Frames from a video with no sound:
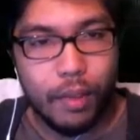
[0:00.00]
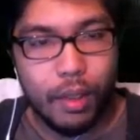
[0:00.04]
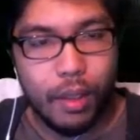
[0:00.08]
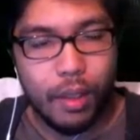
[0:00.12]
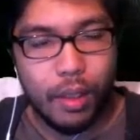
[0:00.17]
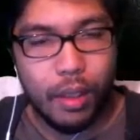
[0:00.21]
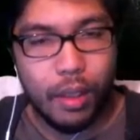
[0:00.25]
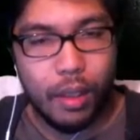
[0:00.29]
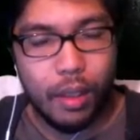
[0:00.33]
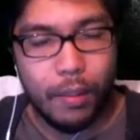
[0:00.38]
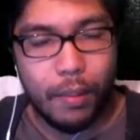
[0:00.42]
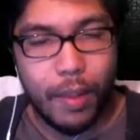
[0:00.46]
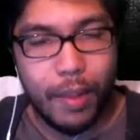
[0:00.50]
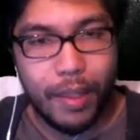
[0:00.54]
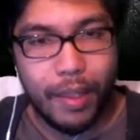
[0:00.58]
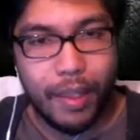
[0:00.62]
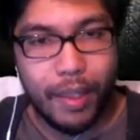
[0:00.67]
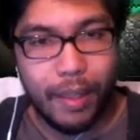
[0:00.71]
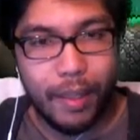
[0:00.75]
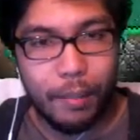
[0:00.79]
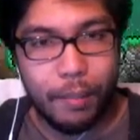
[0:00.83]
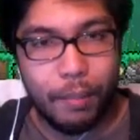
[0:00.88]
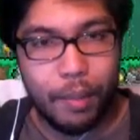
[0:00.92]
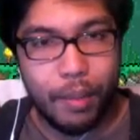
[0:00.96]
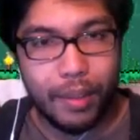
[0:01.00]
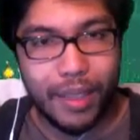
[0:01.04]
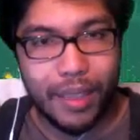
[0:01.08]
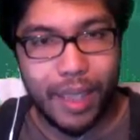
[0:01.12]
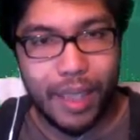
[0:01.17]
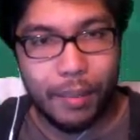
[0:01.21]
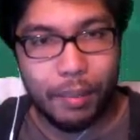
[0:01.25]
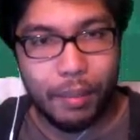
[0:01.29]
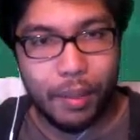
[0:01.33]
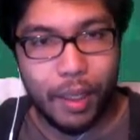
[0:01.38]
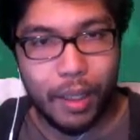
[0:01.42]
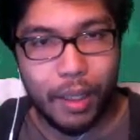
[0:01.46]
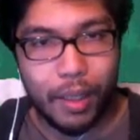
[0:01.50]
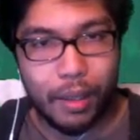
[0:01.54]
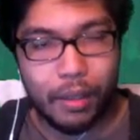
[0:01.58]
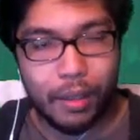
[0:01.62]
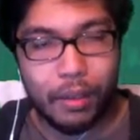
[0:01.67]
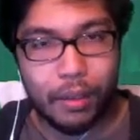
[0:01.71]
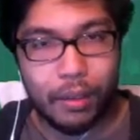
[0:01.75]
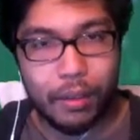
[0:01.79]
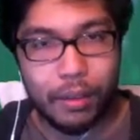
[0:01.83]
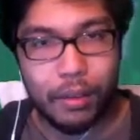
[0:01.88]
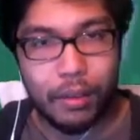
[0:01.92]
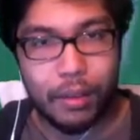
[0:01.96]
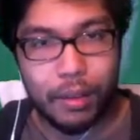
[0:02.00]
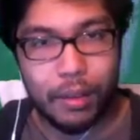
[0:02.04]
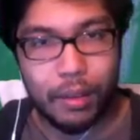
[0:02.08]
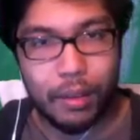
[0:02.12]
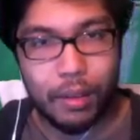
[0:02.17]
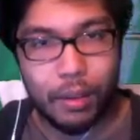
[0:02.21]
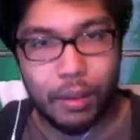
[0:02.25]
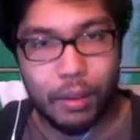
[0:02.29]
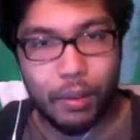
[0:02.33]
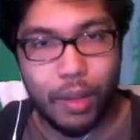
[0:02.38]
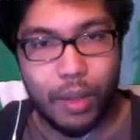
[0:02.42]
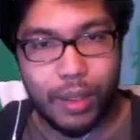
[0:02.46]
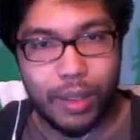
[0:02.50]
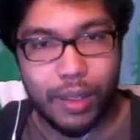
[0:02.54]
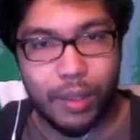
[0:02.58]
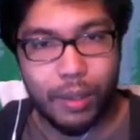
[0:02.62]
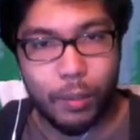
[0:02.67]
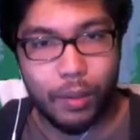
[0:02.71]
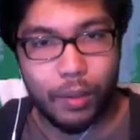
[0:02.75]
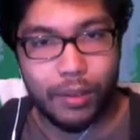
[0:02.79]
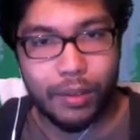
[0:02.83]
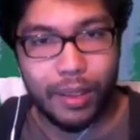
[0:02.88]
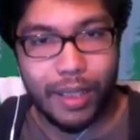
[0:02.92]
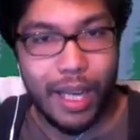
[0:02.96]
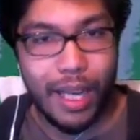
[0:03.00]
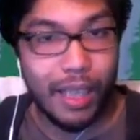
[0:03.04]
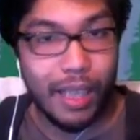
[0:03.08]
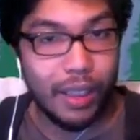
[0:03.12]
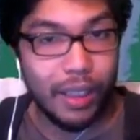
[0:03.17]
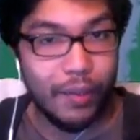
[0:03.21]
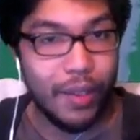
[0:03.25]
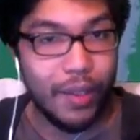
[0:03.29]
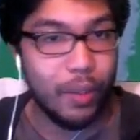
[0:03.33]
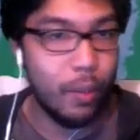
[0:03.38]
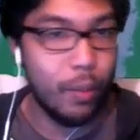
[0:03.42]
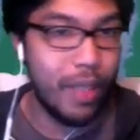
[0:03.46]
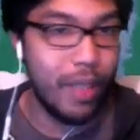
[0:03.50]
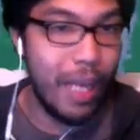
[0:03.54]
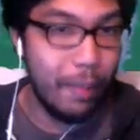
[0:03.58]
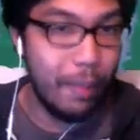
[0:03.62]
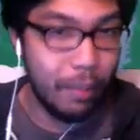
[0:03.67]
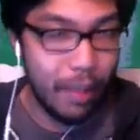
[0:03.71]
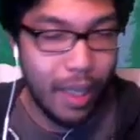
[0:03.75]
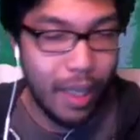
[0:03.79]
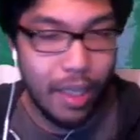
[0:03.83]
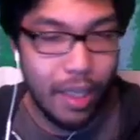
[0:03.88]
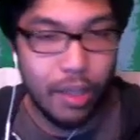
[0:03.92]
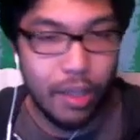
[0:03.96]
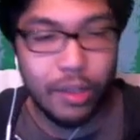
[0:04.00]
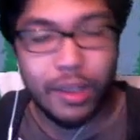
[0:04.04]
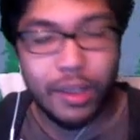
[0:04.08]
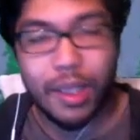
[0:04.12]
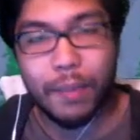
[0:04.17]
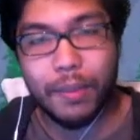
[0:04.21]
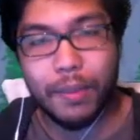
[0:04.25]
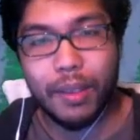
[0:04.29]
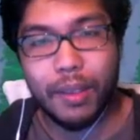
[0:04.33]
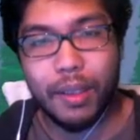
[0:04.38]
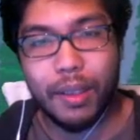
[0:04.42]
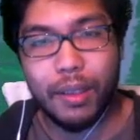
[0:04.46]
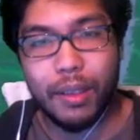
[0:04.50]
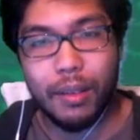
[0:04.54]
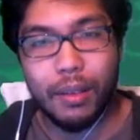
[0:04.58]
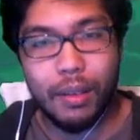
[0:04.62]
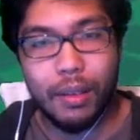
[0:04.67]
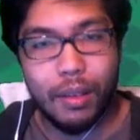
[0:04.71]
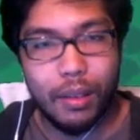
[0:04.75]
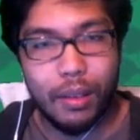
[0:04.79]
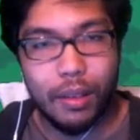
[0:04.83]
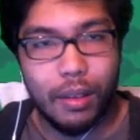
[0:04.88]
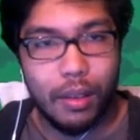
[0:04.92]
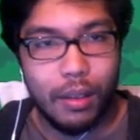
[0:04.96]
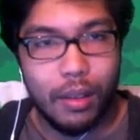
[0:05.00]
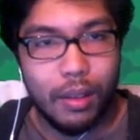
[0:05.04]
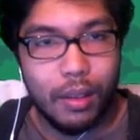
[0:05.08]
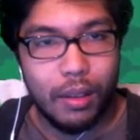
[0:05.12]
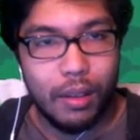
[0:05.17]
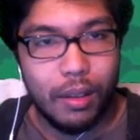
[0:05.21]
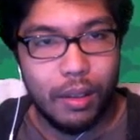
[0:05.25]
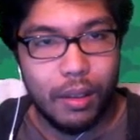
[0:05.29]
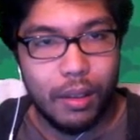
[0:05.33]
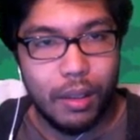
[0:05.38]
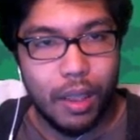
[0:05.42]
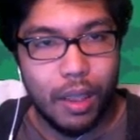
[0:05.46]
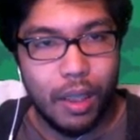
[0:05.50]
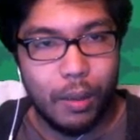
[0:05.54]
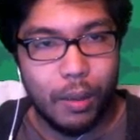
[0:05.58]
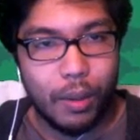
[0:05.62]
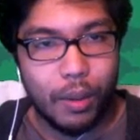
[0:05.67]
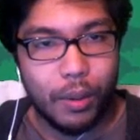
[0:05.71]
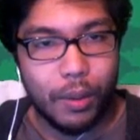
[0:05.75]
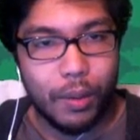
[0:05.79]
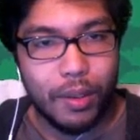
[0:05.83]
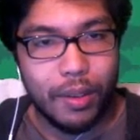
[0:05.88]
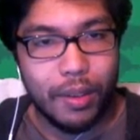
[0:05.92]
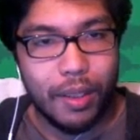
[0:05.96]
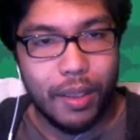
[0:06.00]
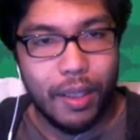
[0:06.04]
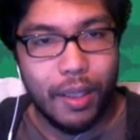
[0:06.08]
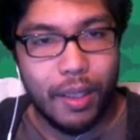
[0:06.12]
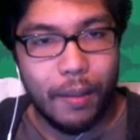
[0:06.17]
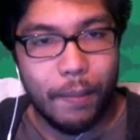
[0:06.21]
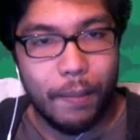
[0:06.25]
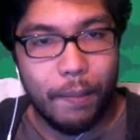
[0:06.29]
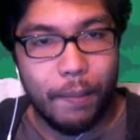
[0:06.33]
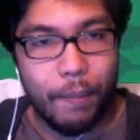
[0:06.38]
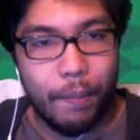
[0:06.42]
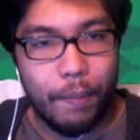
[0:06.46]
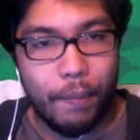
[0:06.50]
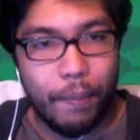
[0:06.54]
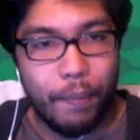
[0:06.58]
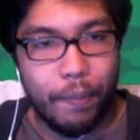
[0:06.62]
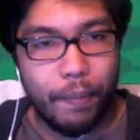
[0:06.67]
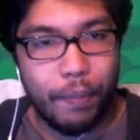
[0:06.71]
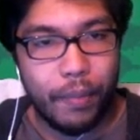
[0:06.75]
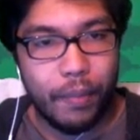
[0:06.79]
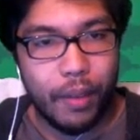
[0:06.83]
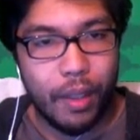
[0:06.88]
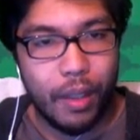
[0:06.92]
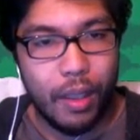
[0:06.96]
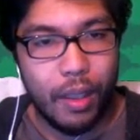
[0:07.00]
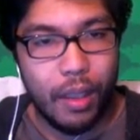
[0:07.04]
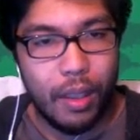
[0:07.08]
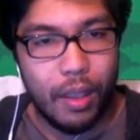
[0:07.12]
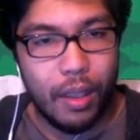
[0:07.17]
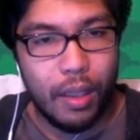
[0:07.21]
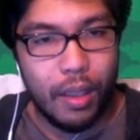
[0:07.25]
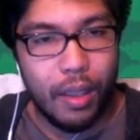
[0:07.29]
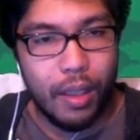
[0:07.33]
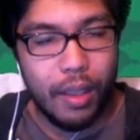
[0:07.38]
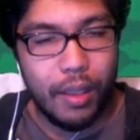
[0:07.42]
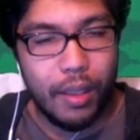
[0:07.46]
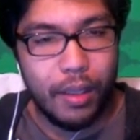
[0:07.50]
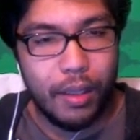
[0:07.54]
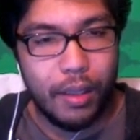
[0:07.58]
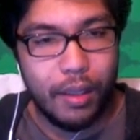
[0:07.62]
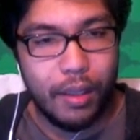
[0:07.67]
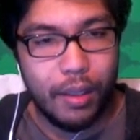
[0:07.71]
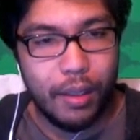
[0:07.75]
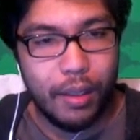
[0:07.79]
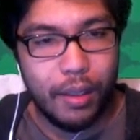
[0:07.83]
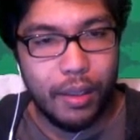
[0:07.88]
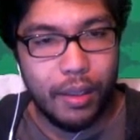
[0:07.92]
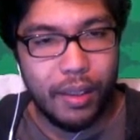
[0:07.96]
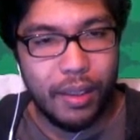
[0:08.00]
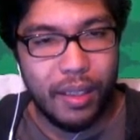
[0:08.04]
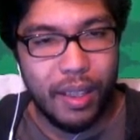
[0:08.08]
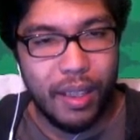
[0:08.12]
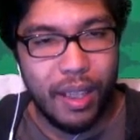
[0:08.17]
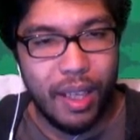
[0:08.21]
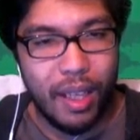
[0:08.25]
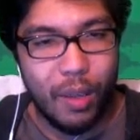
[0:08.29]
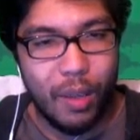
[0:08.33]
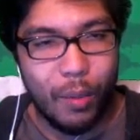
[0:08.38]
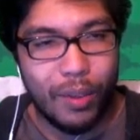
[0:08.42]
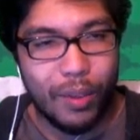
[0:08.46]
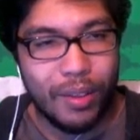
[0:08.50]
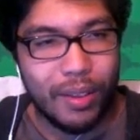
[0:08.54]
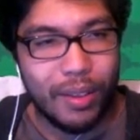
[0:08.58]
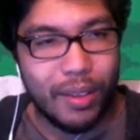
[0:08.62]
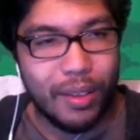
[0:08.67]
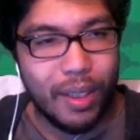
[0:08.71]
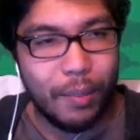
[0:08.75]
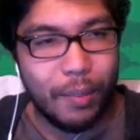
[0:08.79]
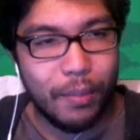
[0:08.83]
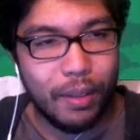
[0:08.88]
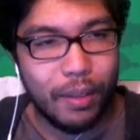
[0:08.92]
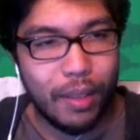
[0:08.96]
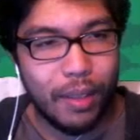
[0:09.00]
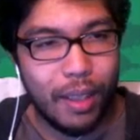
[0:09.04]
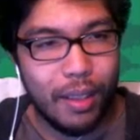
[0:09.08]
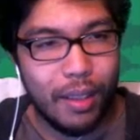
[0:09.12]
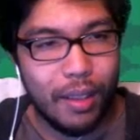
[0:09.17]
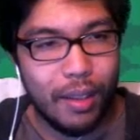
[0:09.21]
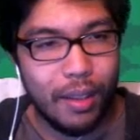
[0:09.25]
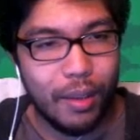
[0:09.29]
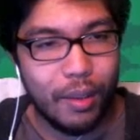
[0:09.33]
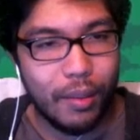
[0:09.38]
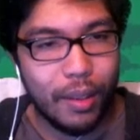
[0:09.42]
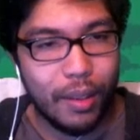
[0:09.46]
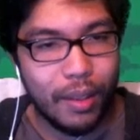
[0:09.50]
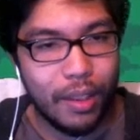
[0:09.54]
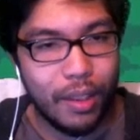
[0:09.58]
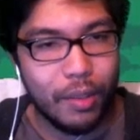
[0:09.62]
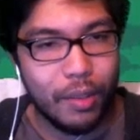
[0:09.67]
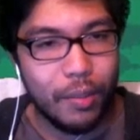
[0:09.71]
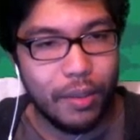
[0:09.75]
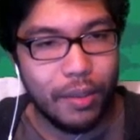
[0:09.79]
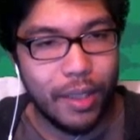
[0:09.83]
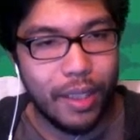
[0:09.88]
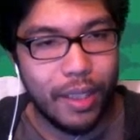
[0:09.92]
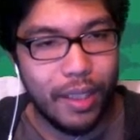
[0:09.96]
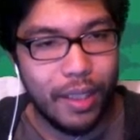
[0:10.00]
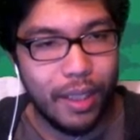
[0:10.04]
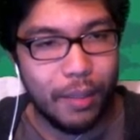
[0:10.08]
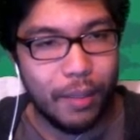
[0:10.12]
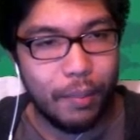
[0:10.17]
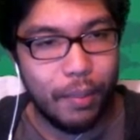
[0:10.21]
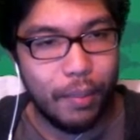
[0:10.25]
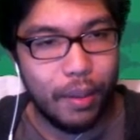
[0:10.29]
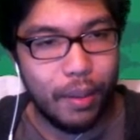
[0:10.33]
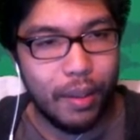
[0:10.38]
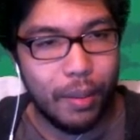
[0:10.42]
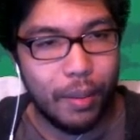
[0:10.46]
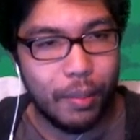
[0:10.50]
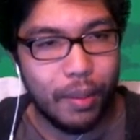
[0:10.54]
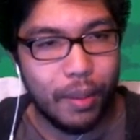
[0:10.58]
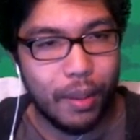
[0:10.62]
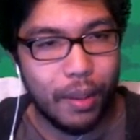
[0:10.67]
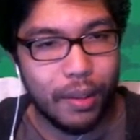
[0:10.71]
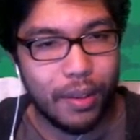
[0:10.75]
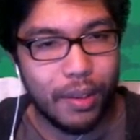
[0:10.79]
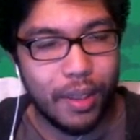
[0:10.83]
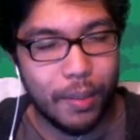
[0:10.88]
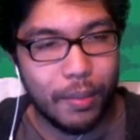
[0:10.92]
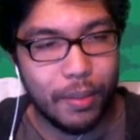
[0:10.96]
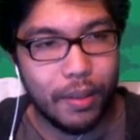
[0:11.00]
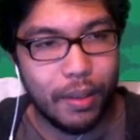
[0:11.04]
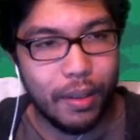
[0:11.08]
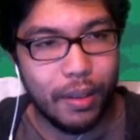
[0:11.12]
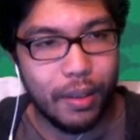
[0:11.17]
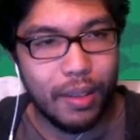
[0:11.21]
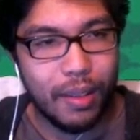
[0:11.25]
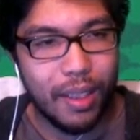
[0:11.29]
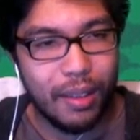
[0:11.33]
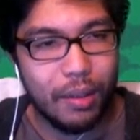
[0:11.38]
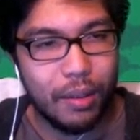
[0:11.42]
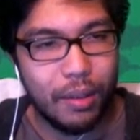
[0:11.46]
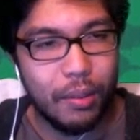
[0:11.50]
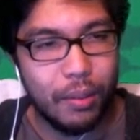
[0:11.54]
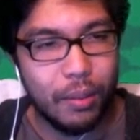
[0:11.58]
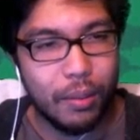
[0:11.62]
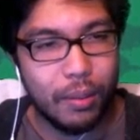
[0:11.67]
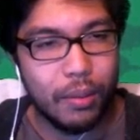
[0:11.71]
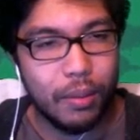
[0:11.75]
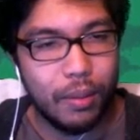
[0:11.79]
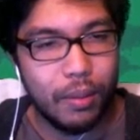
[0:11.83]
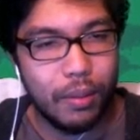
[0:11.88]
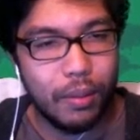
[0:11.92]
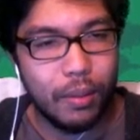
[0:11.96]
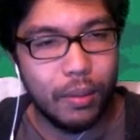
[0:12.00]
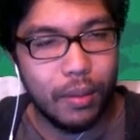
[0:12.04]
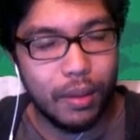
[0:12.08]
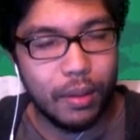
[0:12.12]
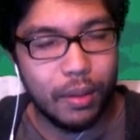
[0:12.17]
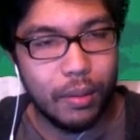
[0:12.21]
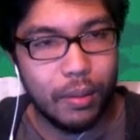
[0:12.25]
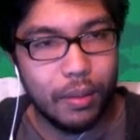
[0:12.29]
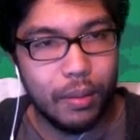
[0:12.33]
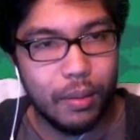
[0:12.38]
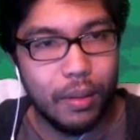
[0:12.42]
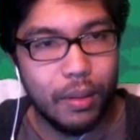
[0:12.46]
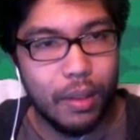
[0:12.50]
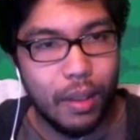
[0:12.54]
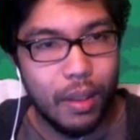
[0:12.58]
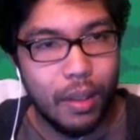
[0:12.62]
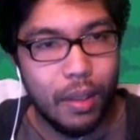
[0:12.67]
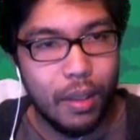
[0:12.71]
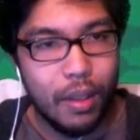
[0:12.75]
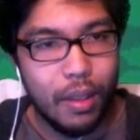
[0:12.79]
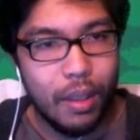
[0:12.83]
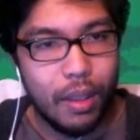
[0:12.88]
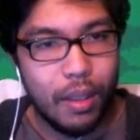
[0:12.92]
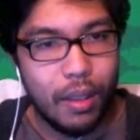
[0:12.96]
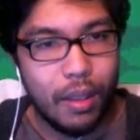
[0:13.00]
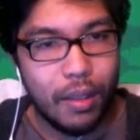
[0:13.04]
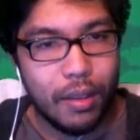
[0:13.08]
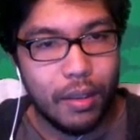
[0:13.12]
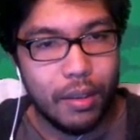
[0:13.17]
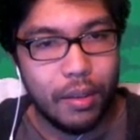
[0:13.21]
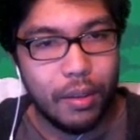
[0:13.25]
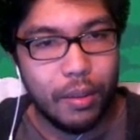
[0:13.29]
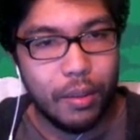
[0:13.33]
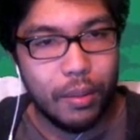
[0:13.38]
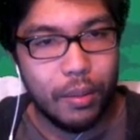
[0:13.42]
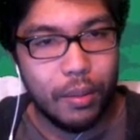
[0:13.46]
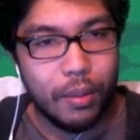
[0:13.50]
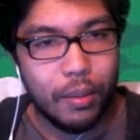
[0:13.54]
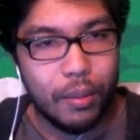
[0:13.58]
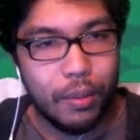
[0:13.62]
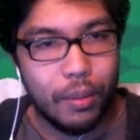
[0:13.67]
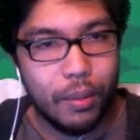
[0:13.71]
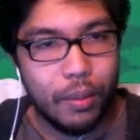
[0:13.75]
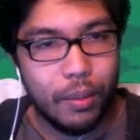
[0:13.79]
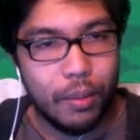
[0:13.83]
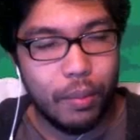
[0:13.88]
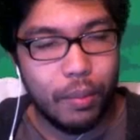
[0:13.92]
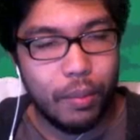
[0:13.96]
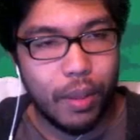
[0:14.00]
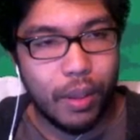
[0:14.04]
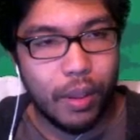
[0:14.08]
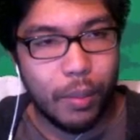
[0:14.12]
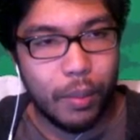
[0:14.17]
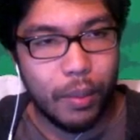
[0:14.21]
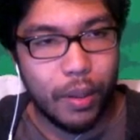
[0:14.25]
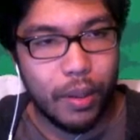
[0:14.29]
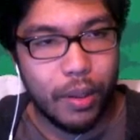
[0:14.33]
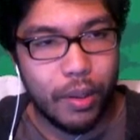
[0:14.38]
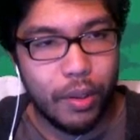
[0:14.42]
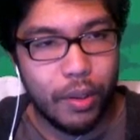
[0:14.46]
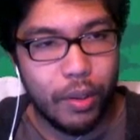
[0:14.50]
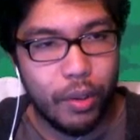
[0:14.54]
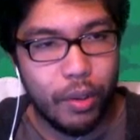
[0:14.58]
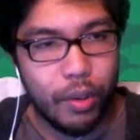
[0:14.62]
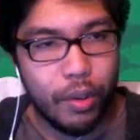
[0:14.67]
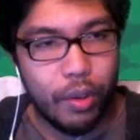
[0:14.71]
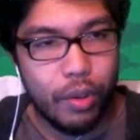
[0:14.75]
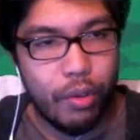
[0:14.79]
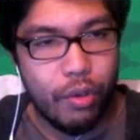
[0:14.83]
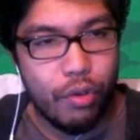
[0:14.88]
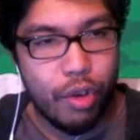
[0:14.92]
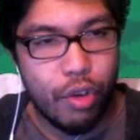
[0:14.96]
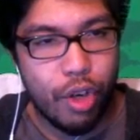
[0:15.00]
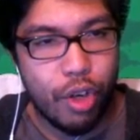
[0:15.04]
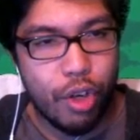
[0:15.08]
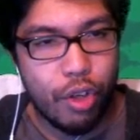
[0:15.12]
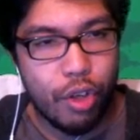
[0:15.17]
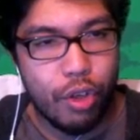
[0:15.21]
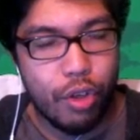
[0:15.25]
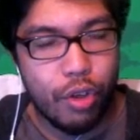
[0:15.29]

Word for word: Um, anything but a player. So I need one that activates when a player steps on it. Alright, which one is that? Uh, any yeah, when stepped on. I didn't know that these ones anything but a player steps on it. That's cool. That's cool. Alright, so pressure plate. Yes.